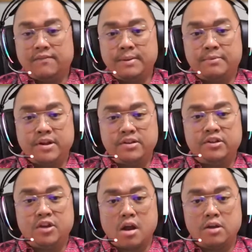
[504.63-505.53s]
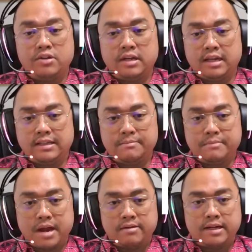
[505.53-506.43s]
The rise of liberation
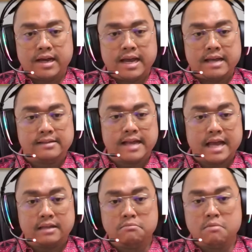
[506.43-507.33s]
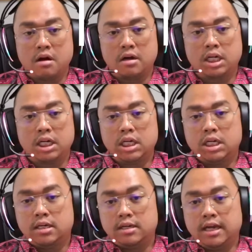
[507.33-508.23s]
theology in Latin America has had
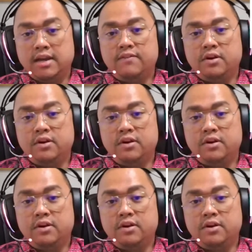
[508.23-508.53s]
marked